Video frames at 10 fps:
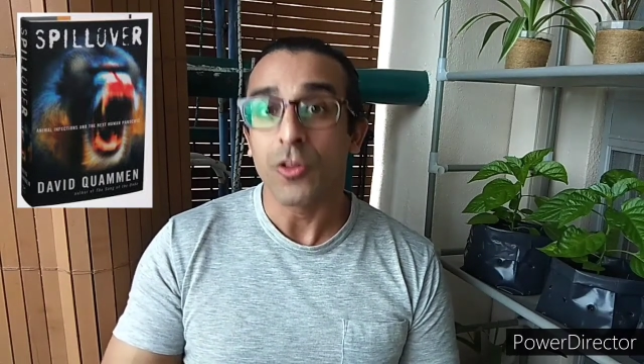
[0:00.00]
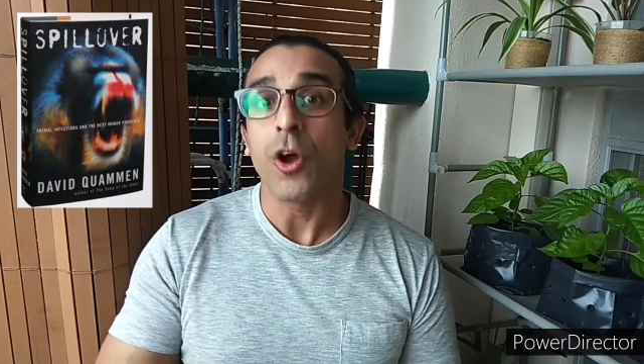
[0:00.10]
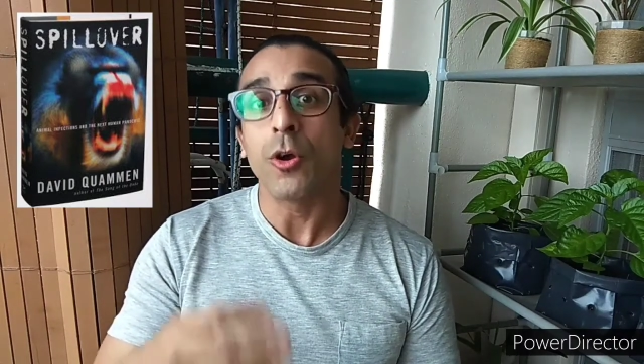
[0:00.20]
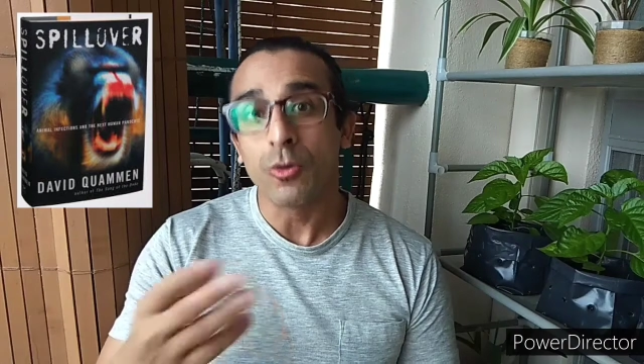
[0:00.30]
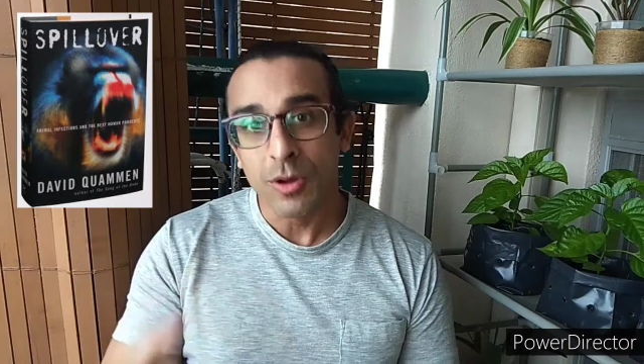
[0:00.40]

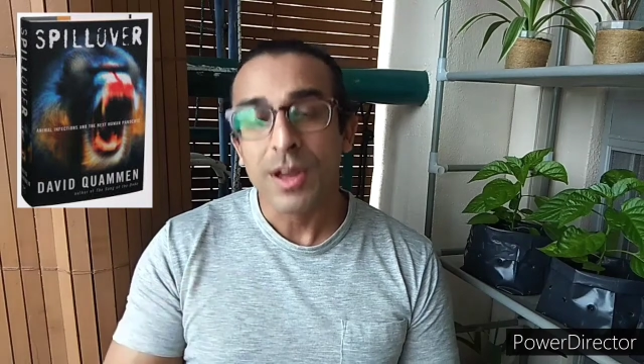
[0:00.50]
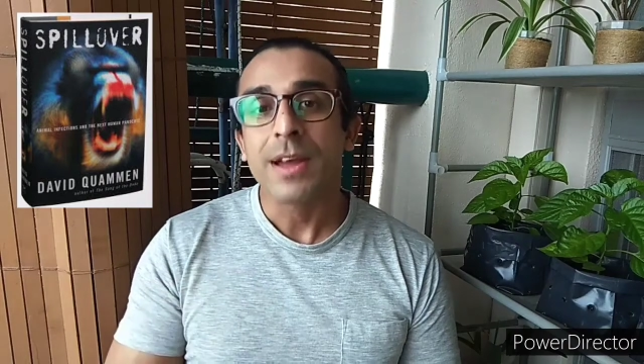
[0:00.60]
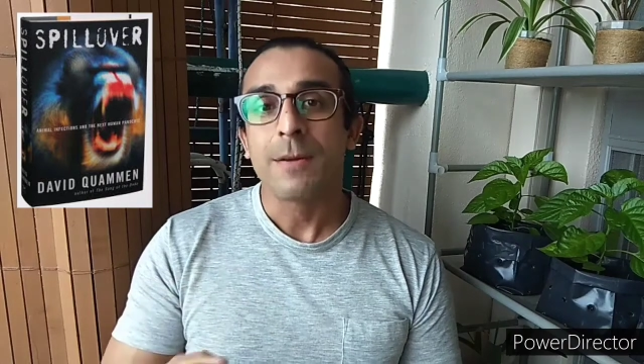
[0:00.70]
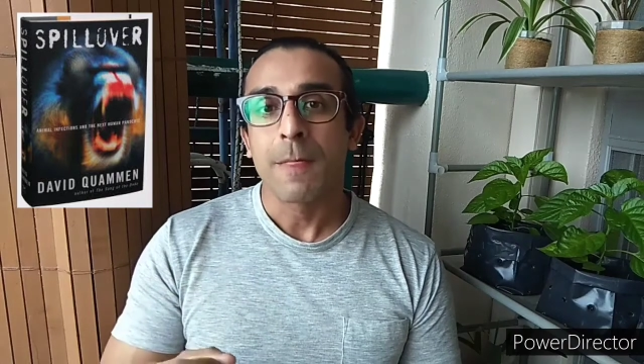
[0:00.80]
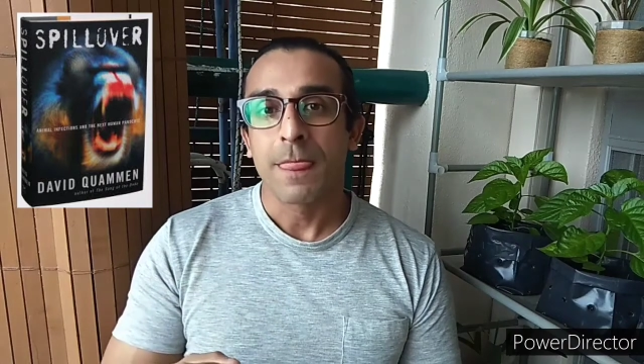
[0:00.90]
Although
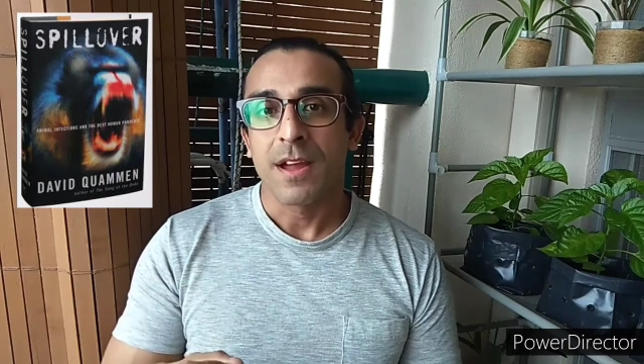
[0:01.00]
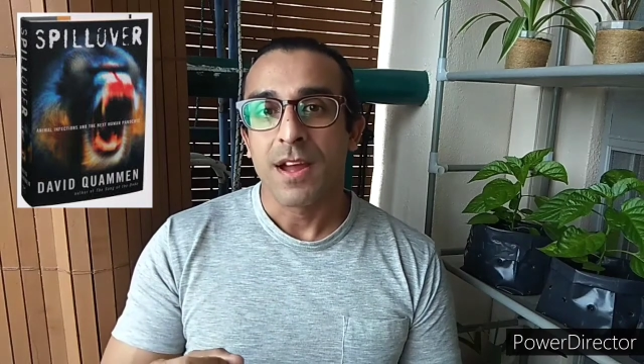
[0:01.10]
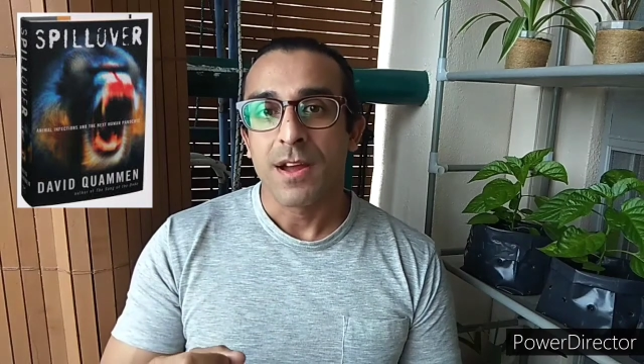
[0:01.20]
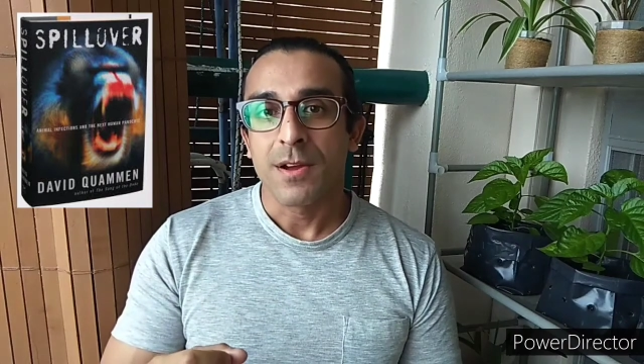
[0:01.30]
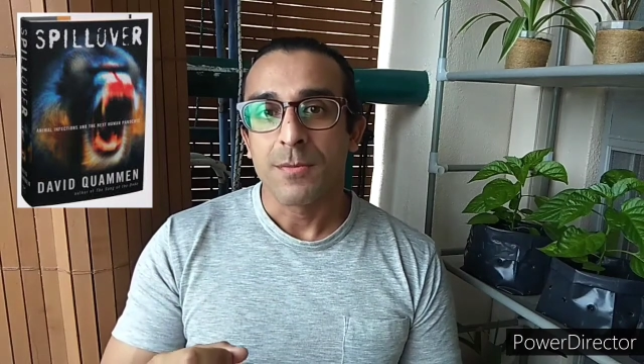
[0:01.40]

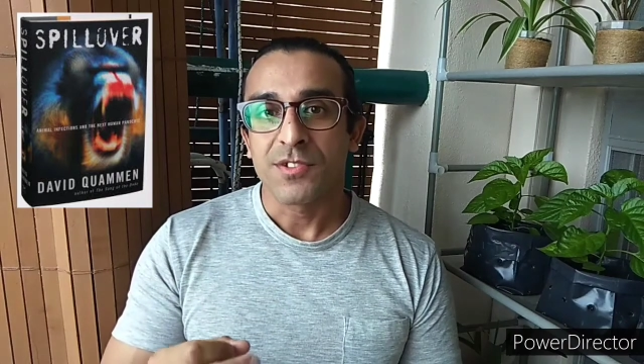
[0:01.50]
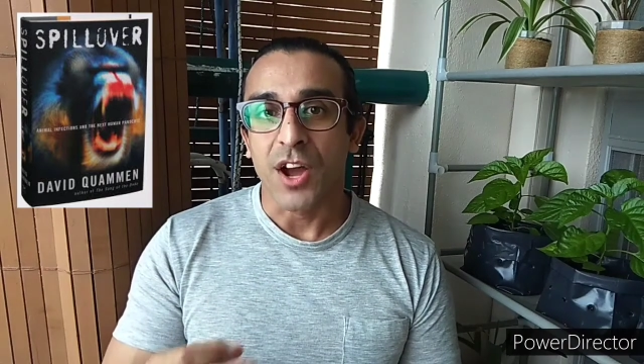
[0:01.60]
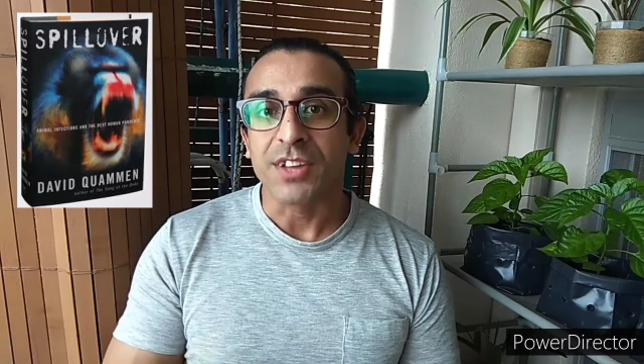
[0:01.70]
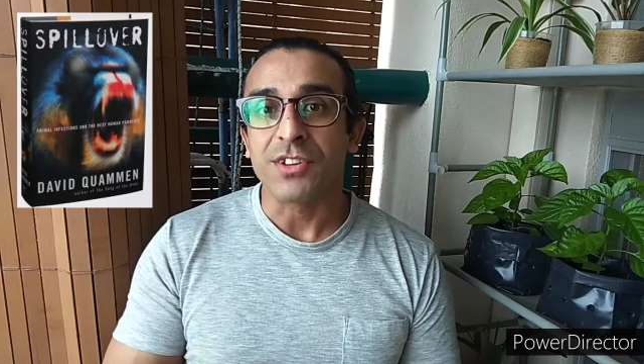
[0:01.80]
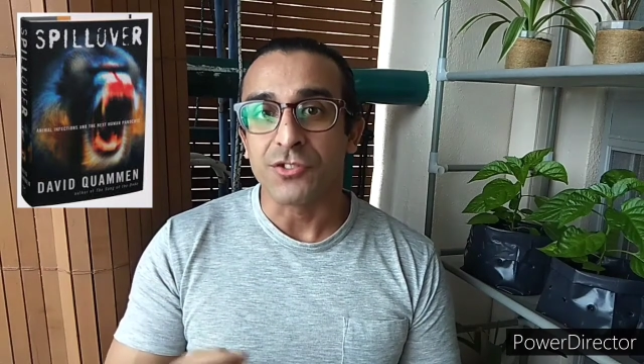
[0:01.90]

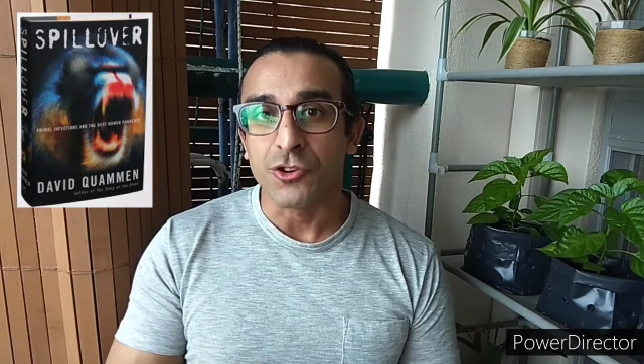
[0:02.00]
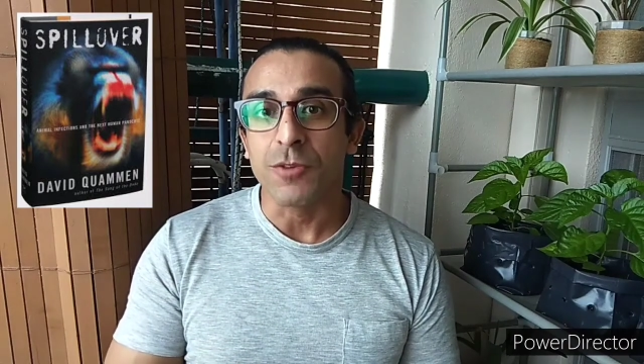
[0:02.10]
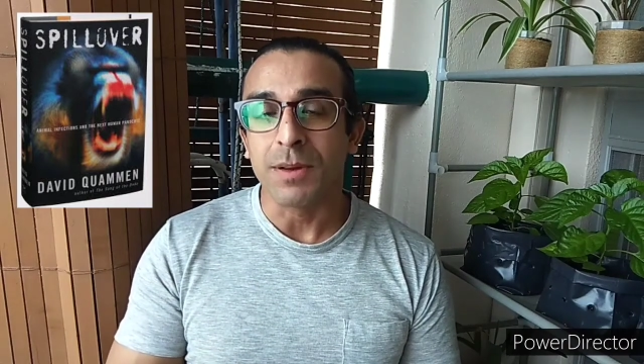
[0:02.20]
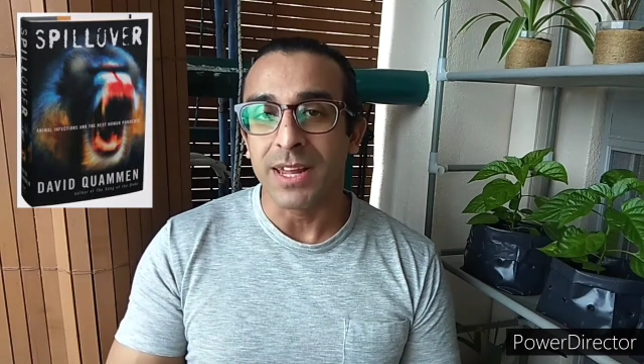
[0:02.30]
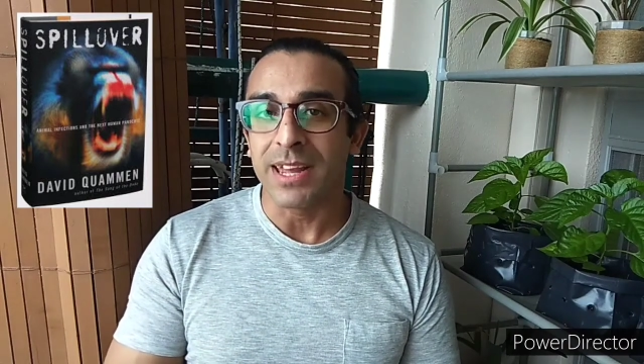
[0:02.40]
scientists
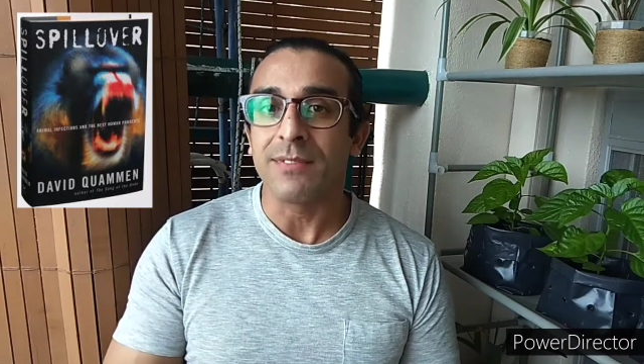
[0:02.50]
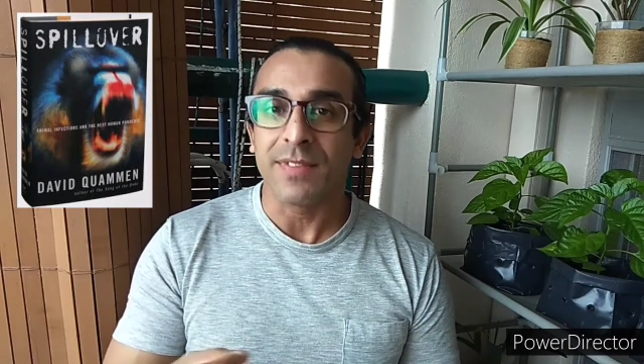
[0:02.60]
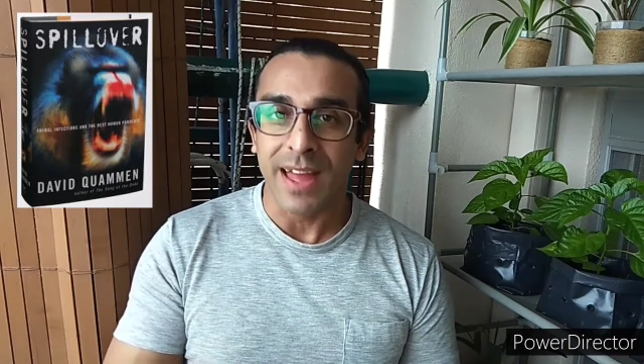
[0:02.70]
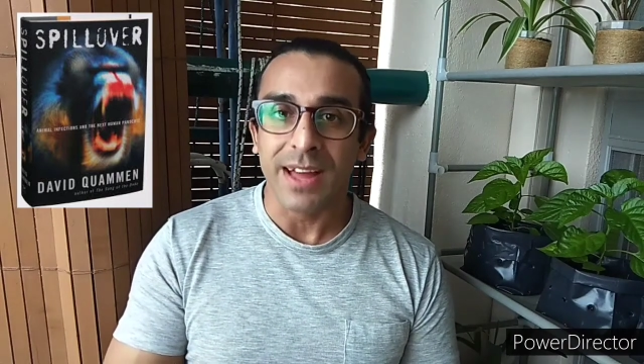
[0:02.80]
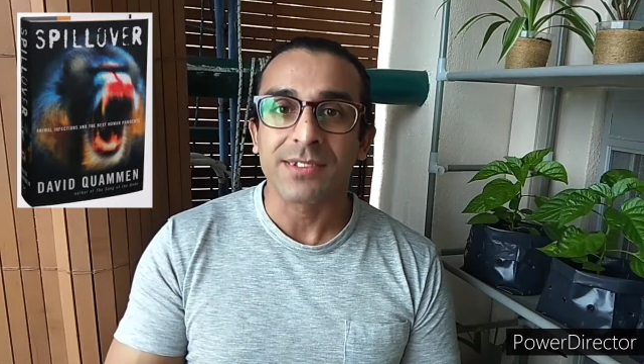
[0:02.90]
do believe